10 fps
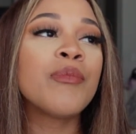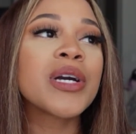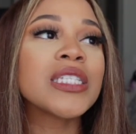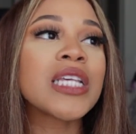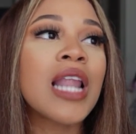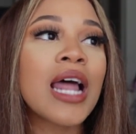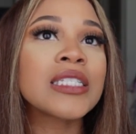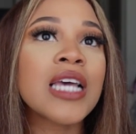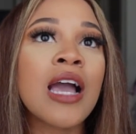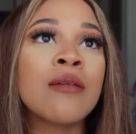because a lot
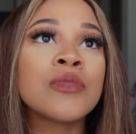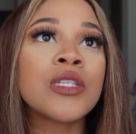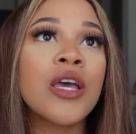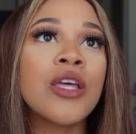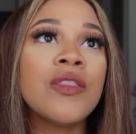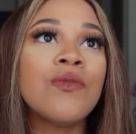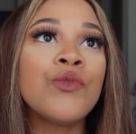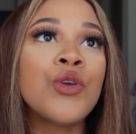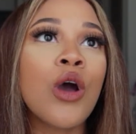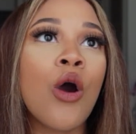of times,
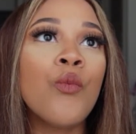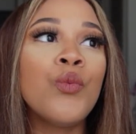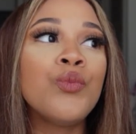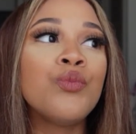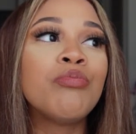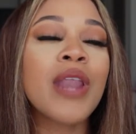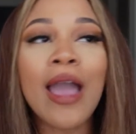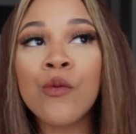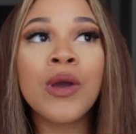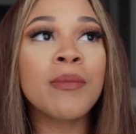you know,
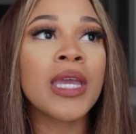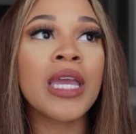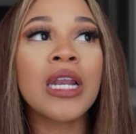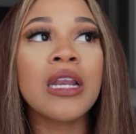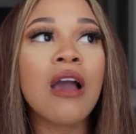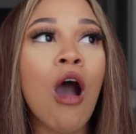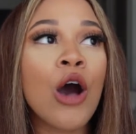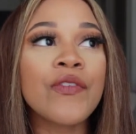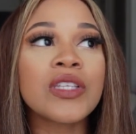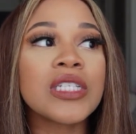Black women
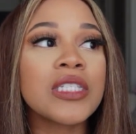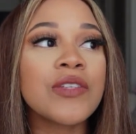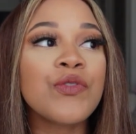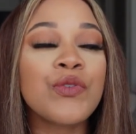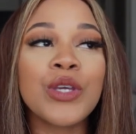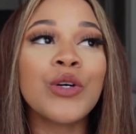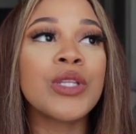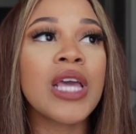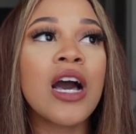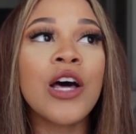often
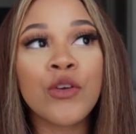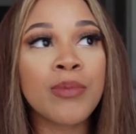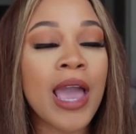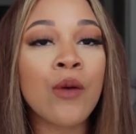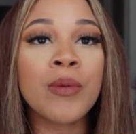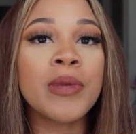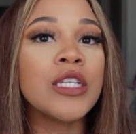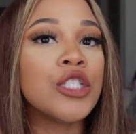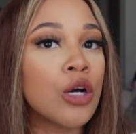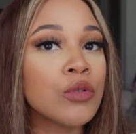feel that other Black
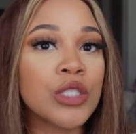women don't